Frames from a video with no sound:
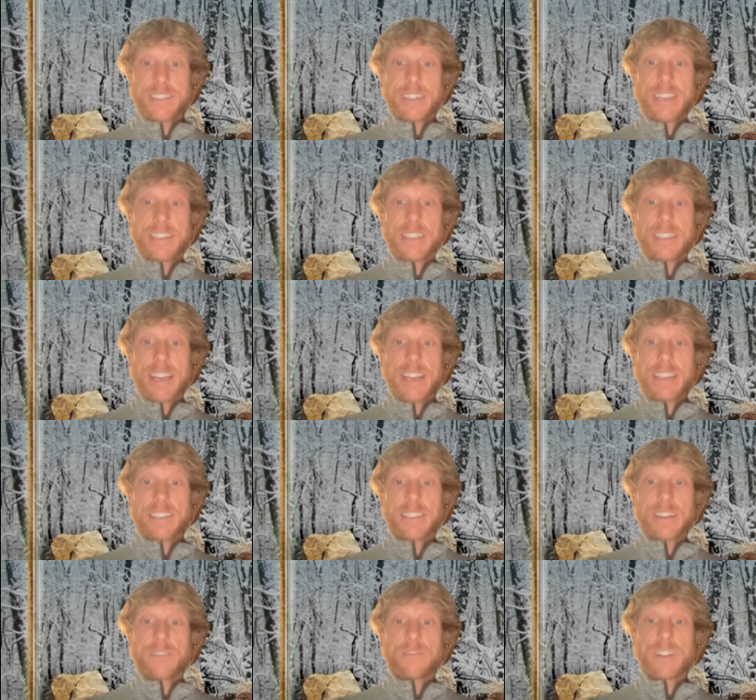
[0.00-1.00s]
he
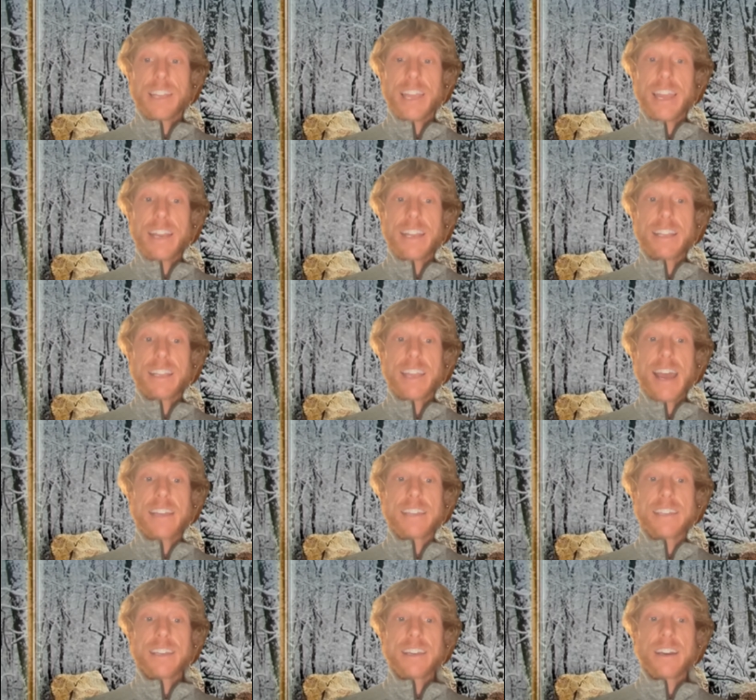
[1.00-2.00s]
says, relating the
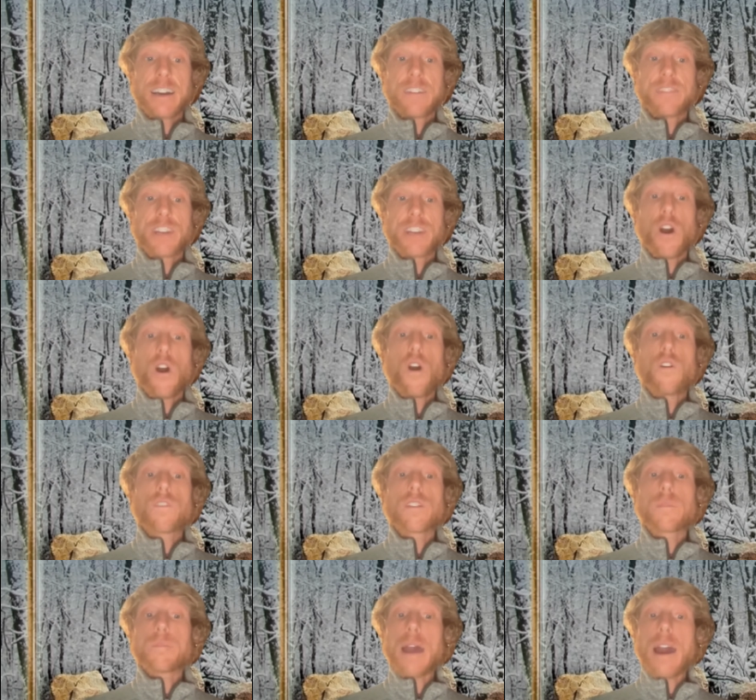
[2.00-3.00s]
idea of an
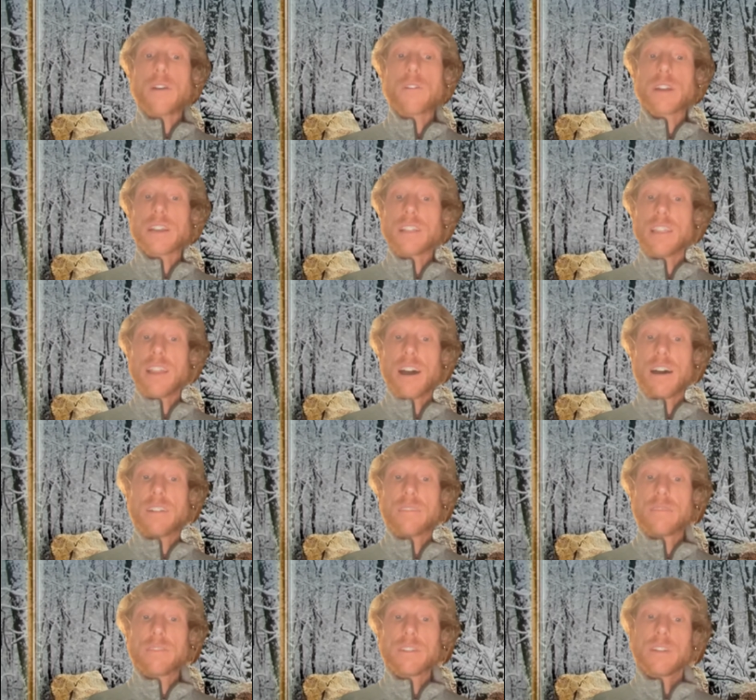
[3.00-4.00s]
overpowering
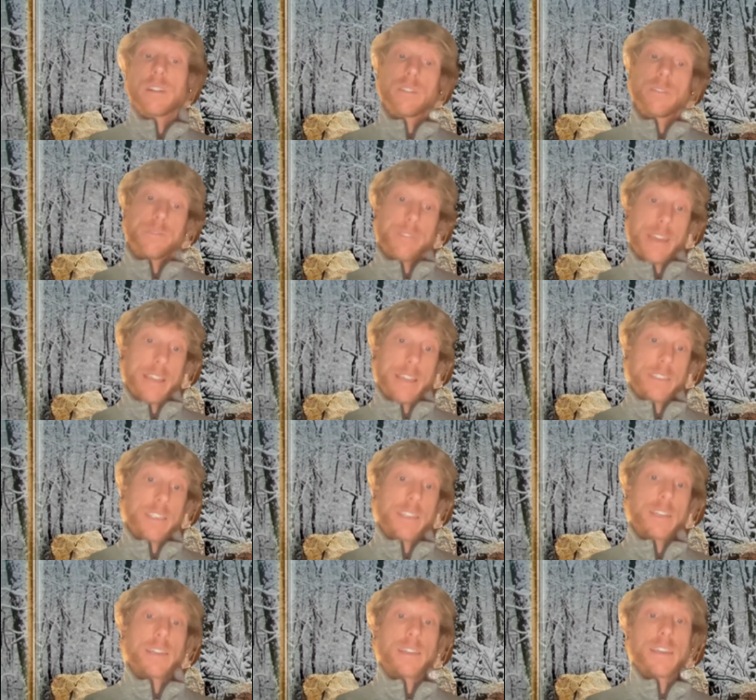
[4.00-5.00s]
love,
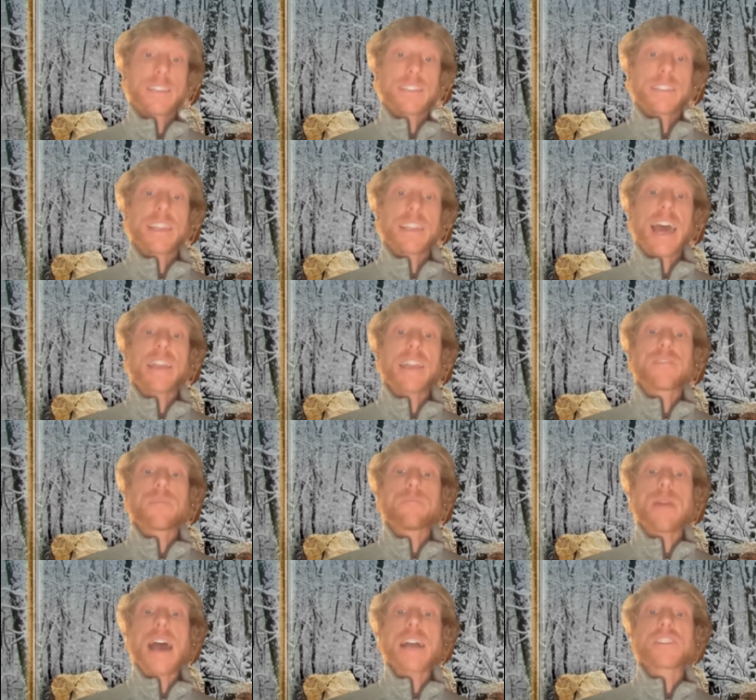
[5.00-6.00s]
fancy, to that of
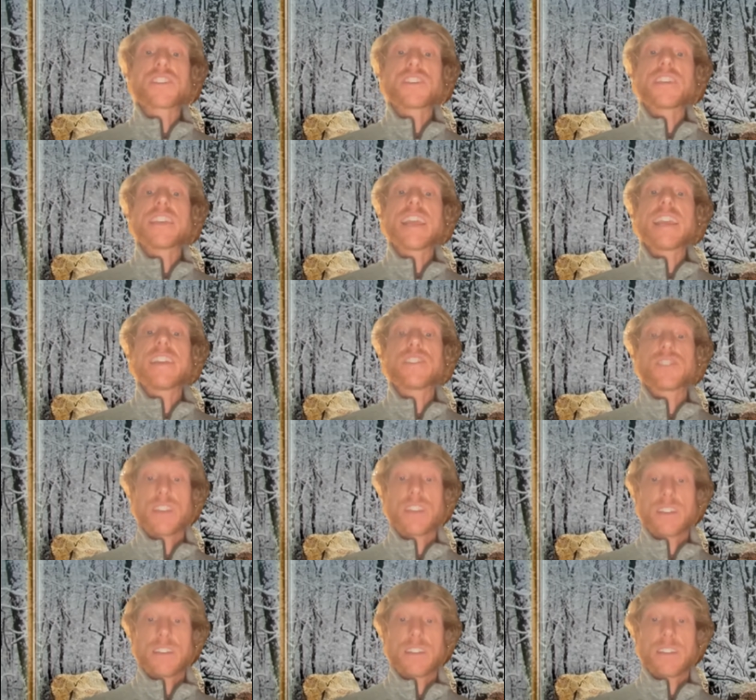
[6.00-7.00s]
imagination,
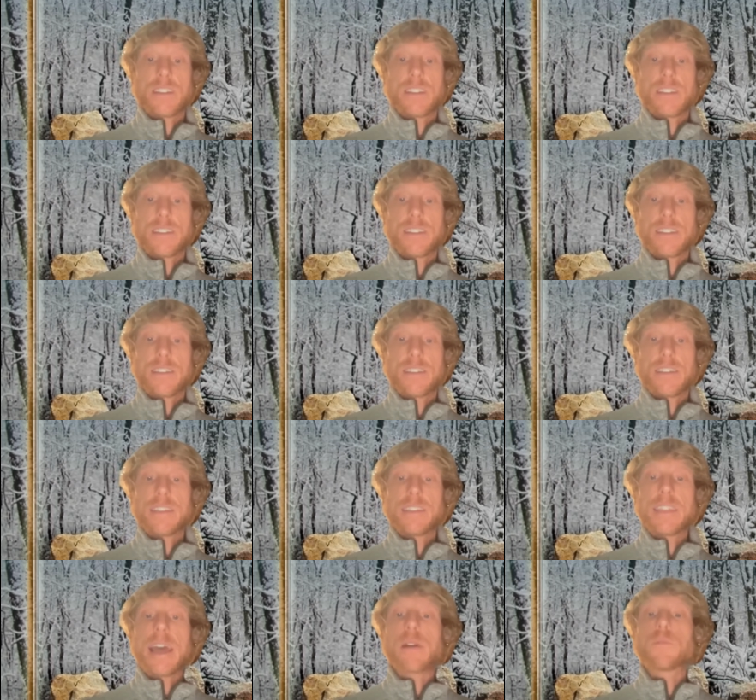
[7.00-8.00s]

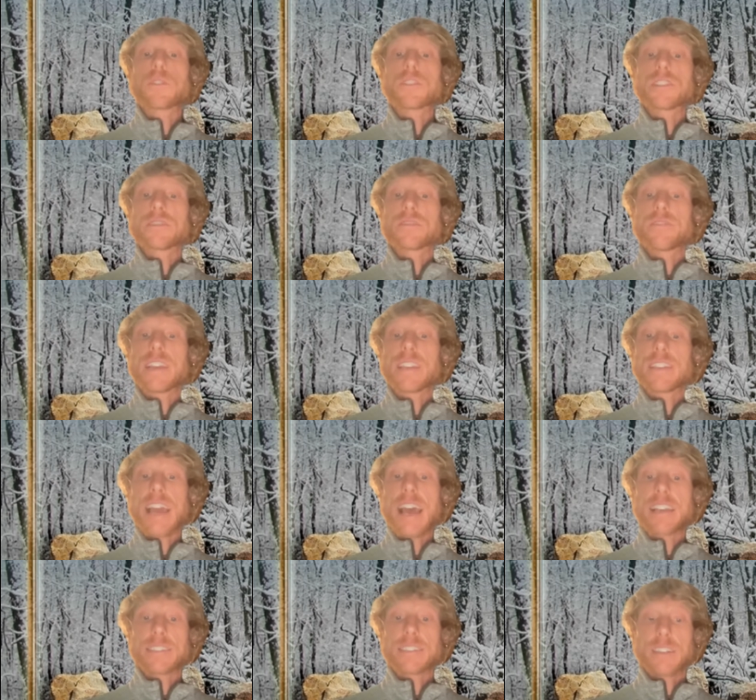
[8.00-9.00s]
that which is
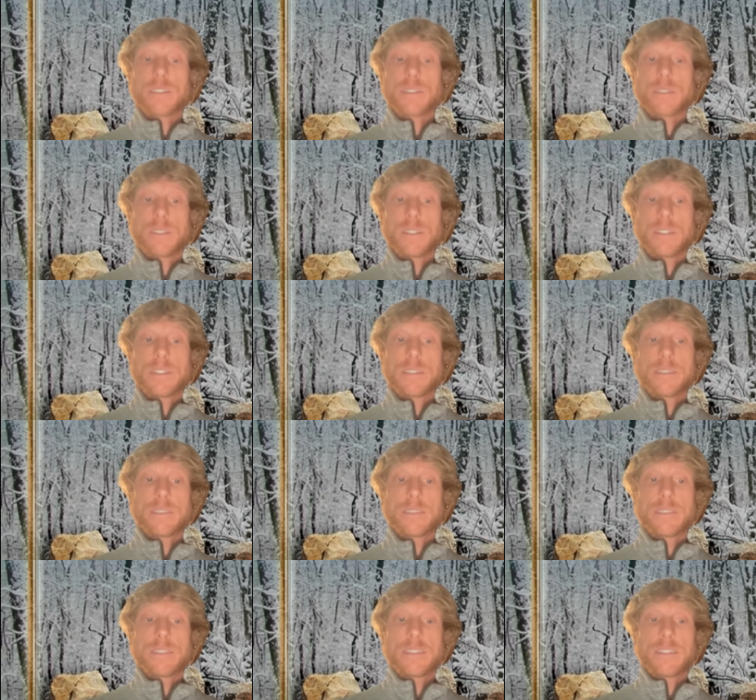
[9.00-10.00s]
fantastical.
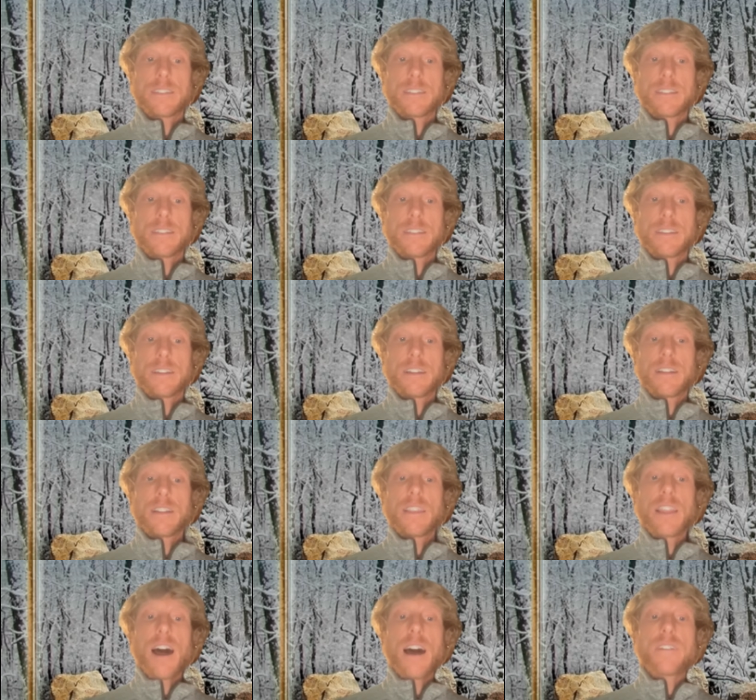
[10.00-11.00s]

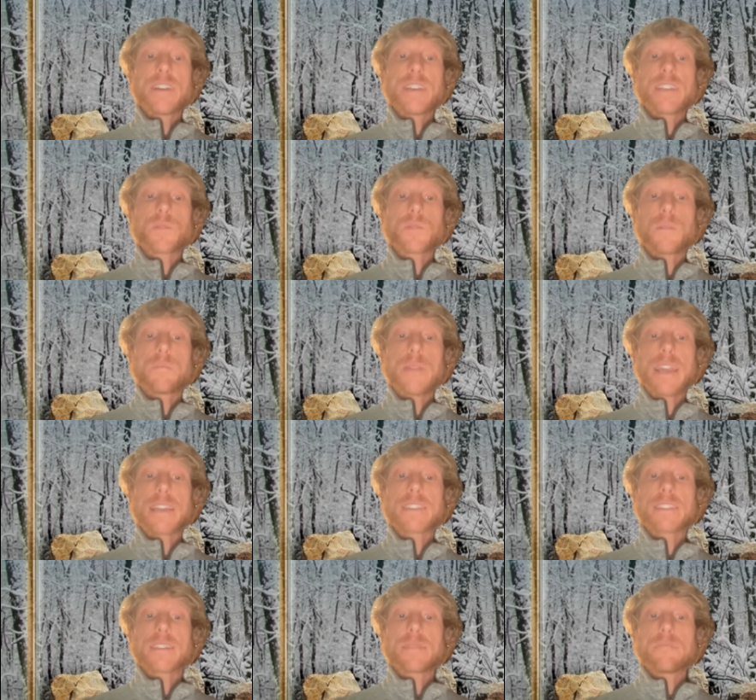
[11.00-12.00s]
Love is what
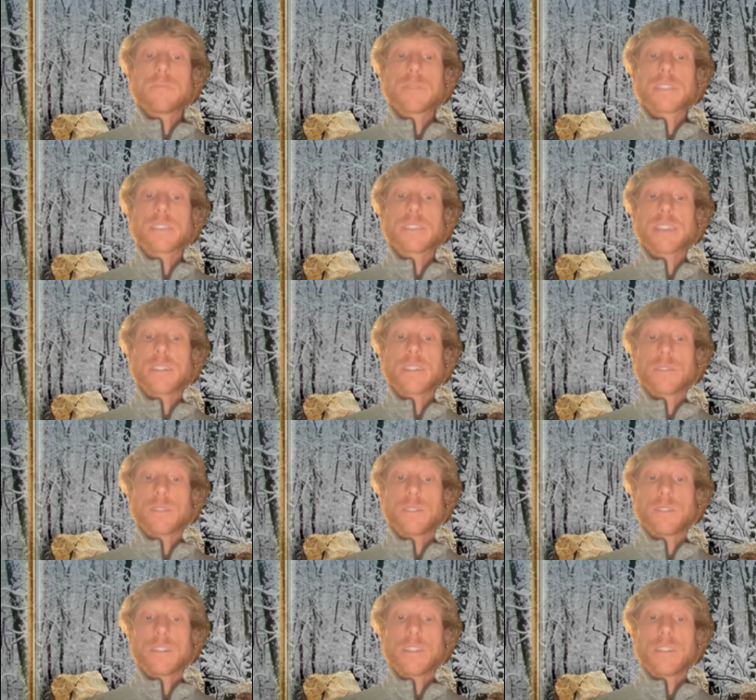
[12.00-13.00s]
makes
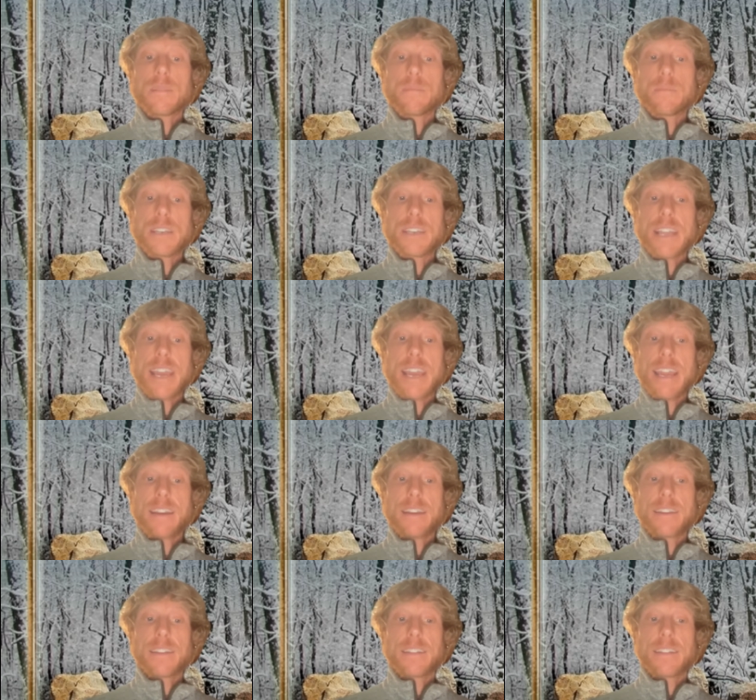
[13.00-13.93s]
mystical the mundane.